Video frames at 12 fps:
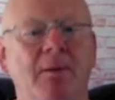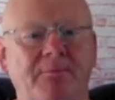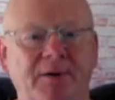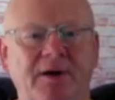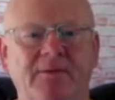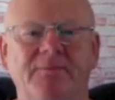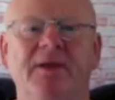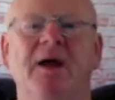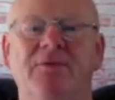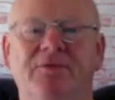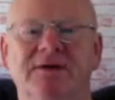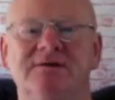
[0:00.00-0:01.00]
But
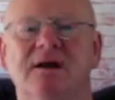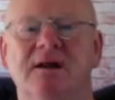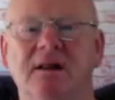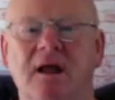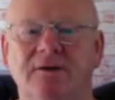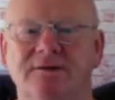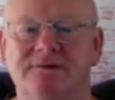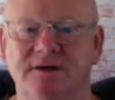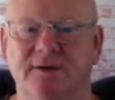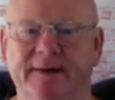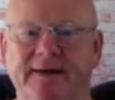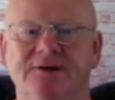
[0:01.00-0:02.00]
there's a lot
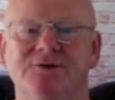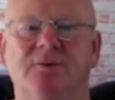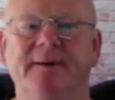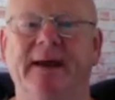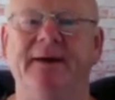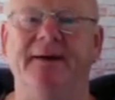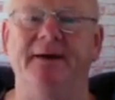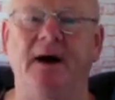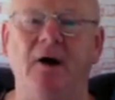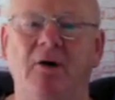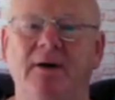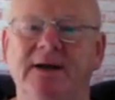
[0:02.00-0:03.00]
to it as you'll be getting a
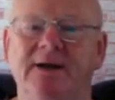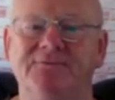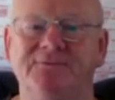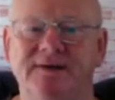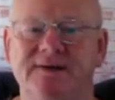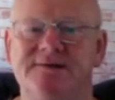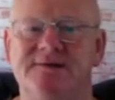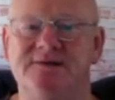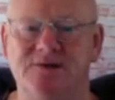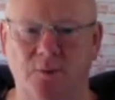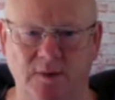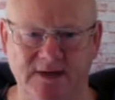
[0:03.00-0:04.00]
high converting
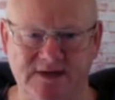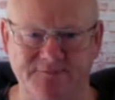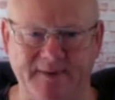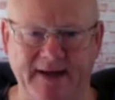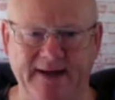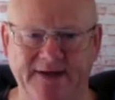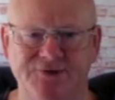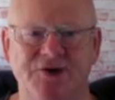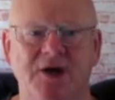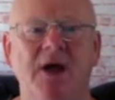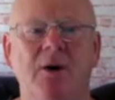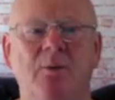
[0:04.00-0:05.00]
squeeze page
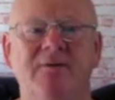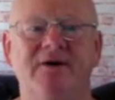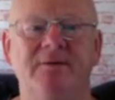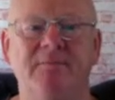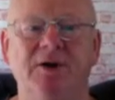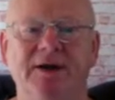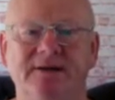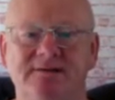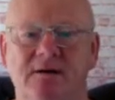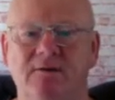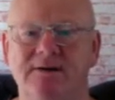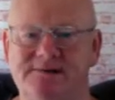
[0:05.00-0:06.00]
with a
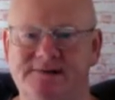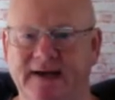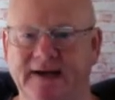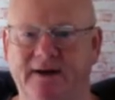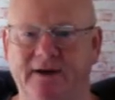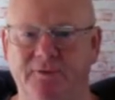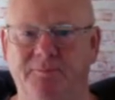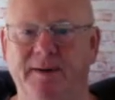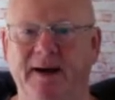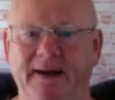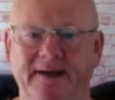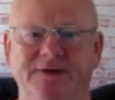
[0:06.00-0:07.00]
monetized thank you
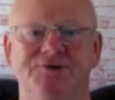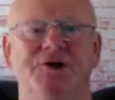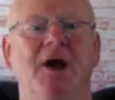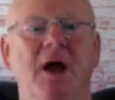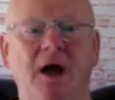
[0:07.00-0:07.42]
page,